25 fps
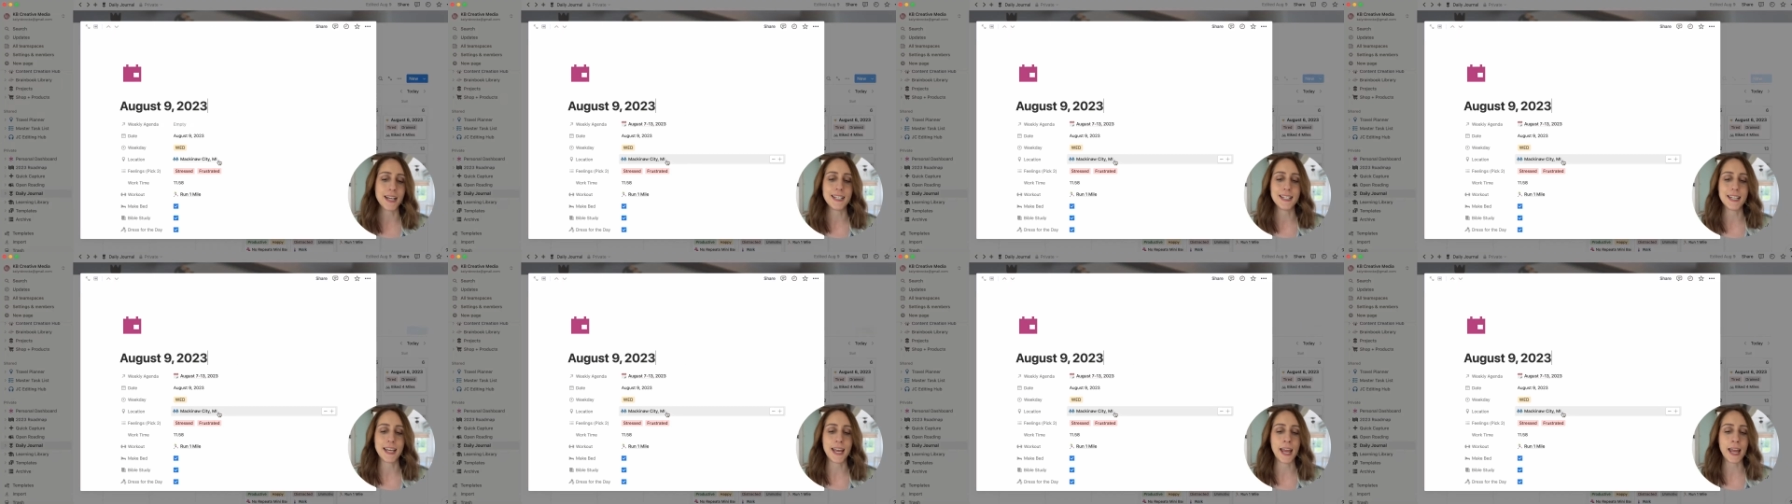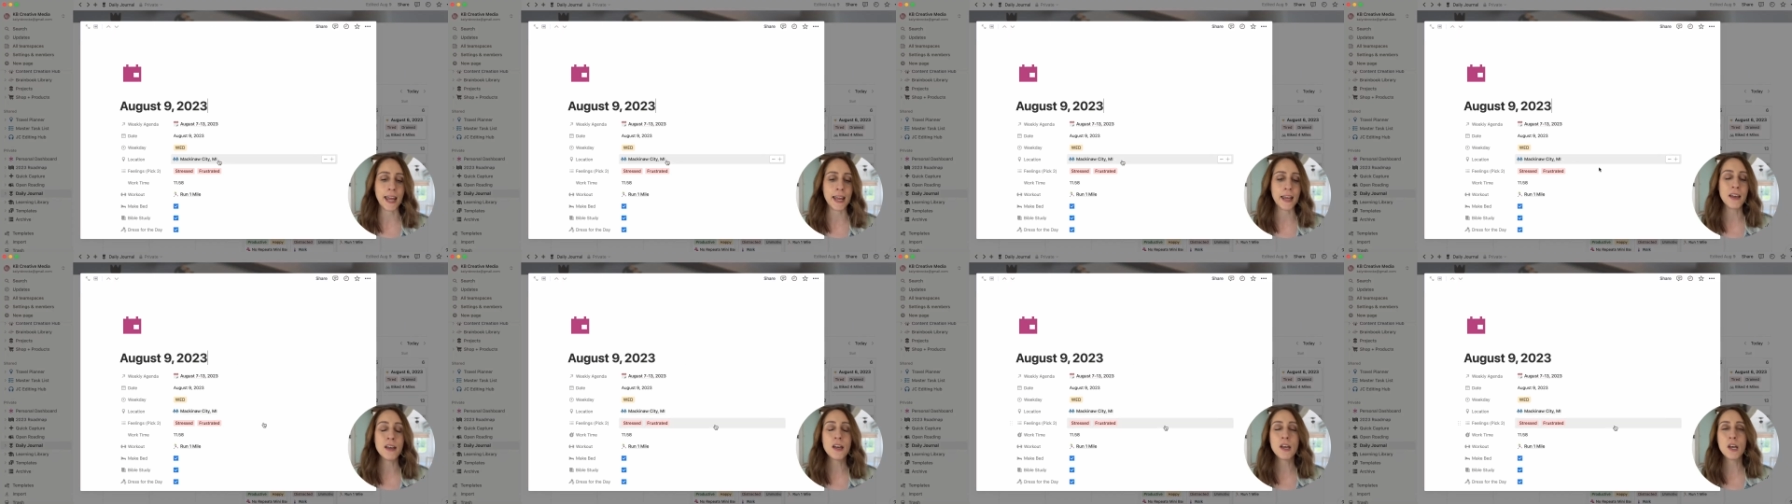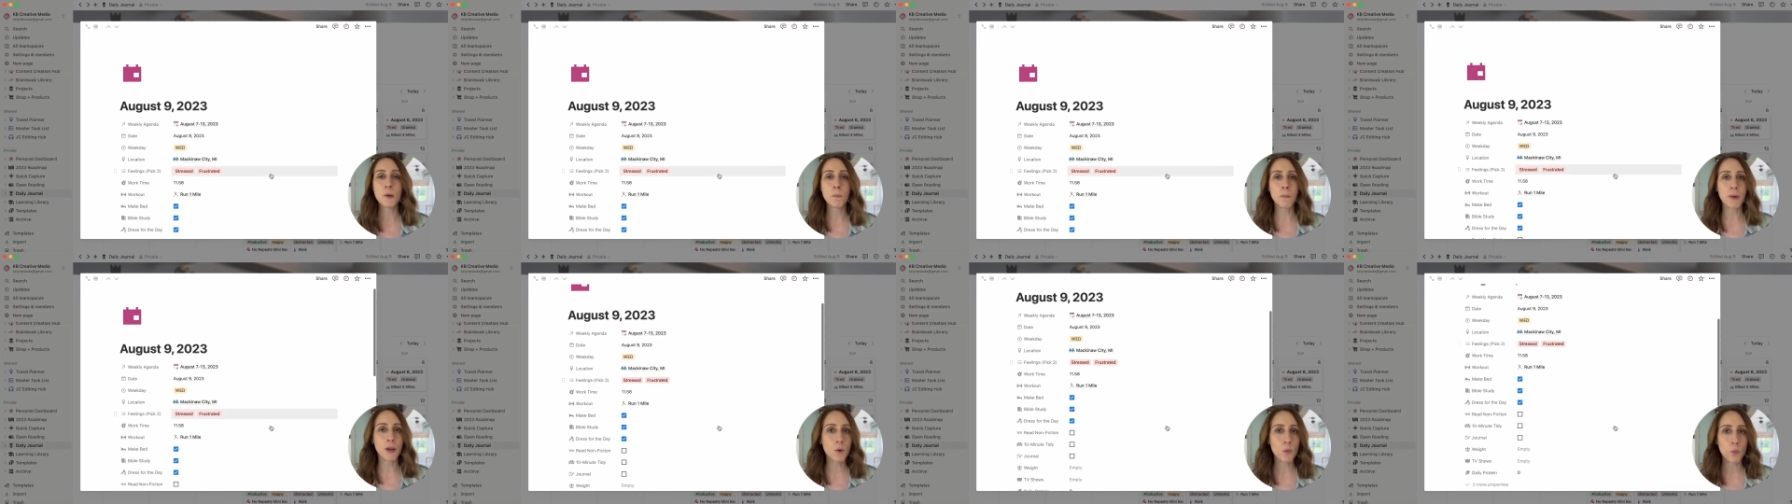day:
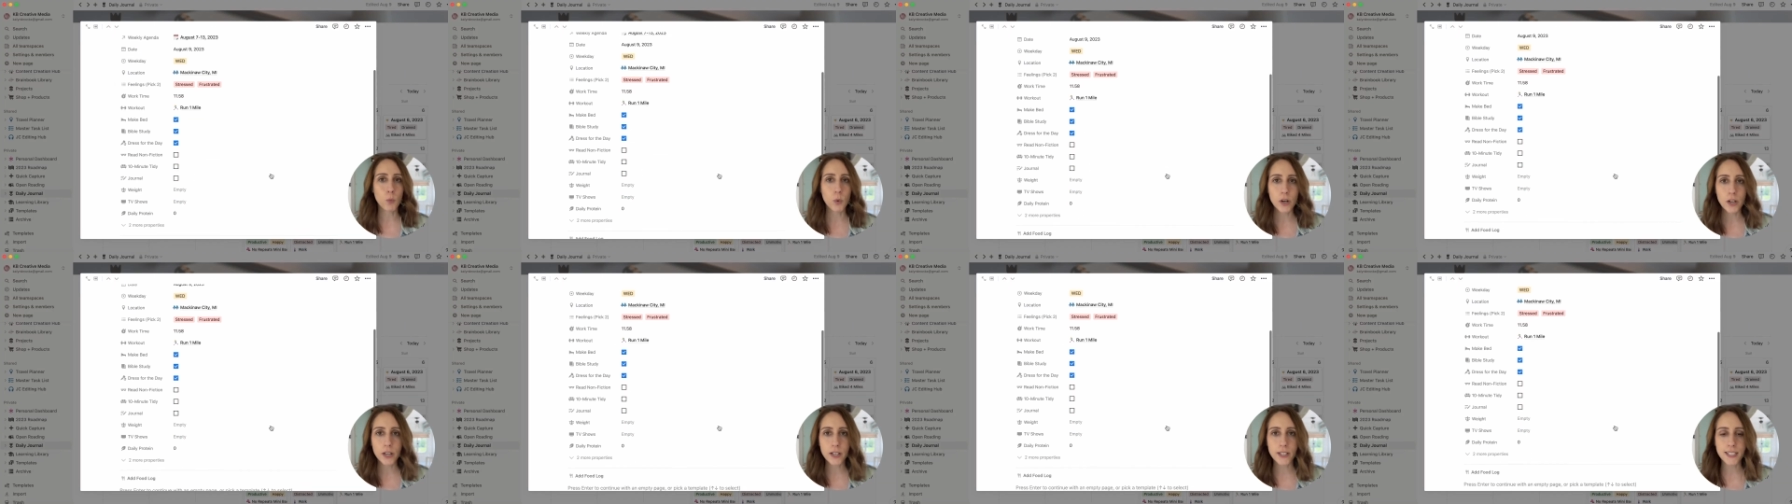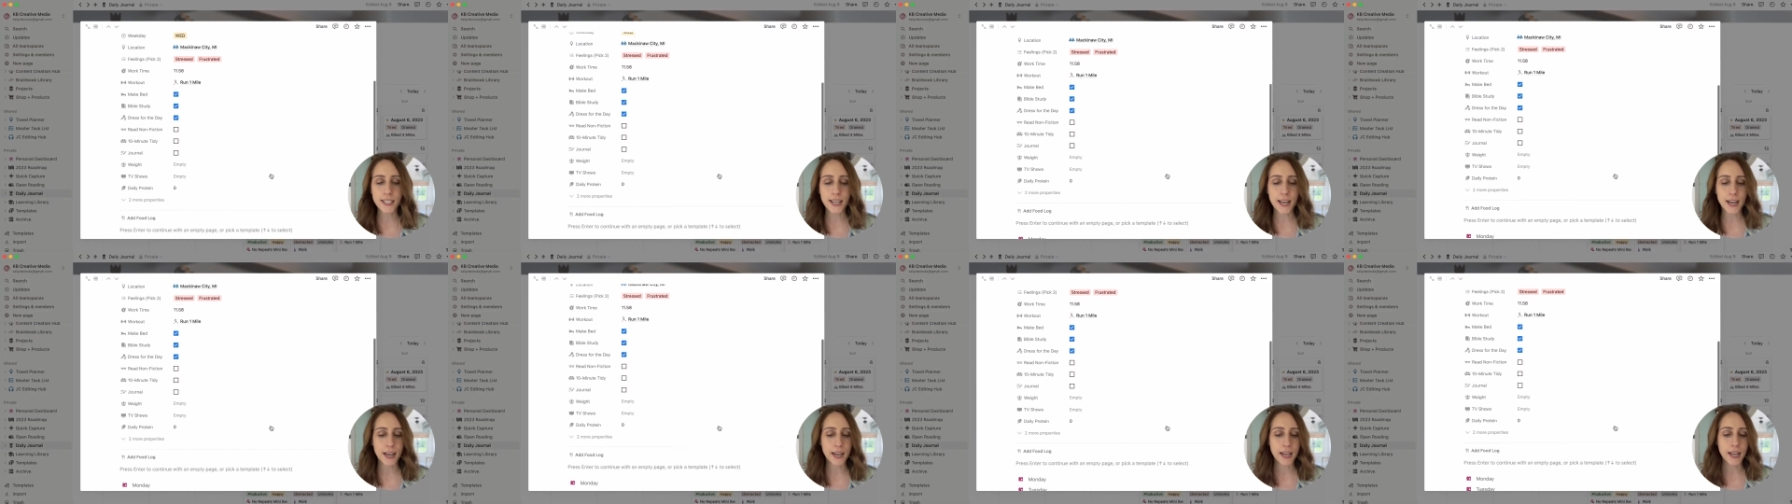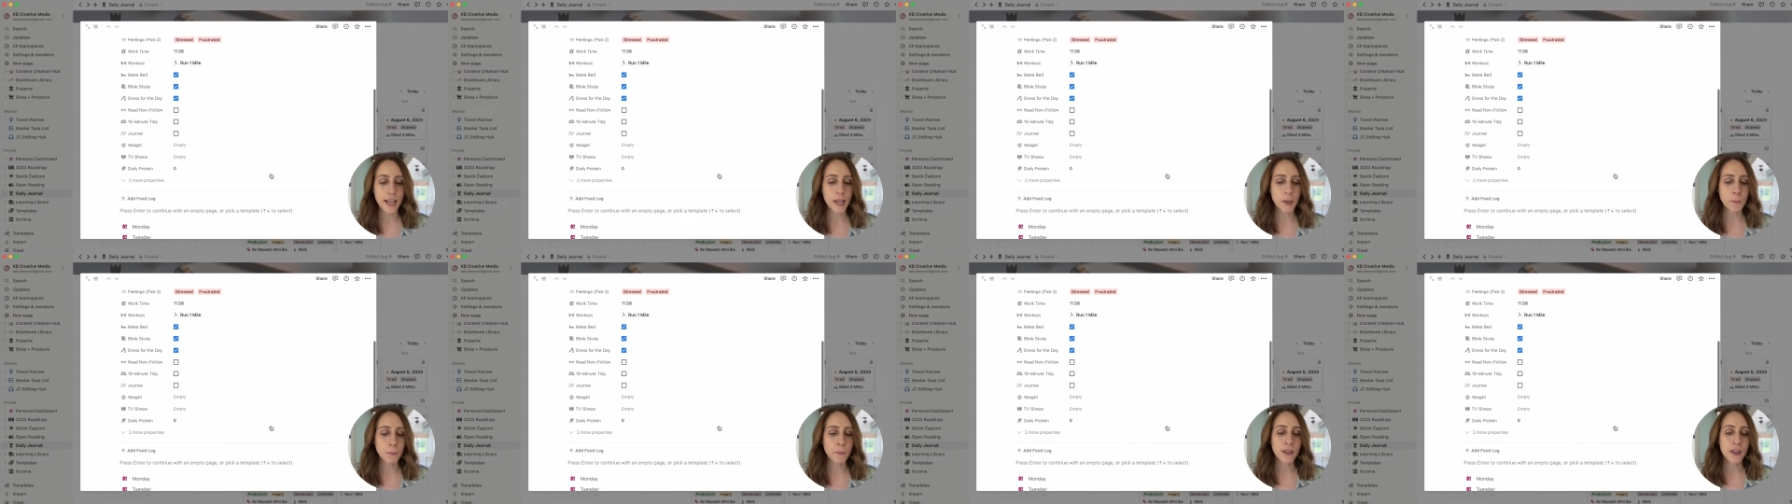my work
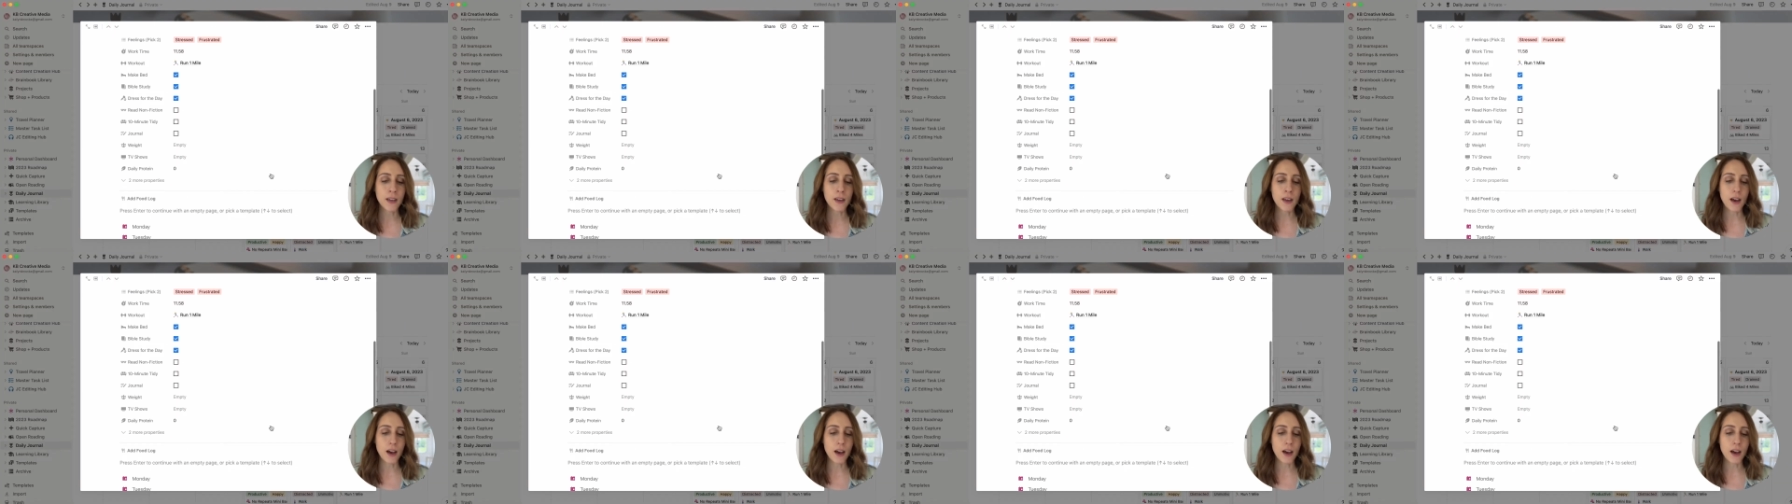time,